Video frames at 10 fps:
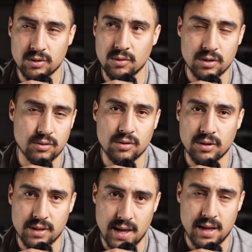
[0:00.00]
You are no
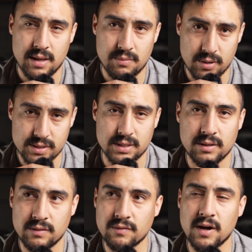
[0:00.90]
longer that person.
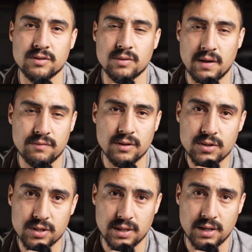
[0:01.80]
You've gone through an
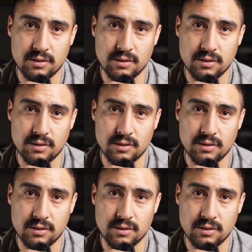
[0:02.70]
evolution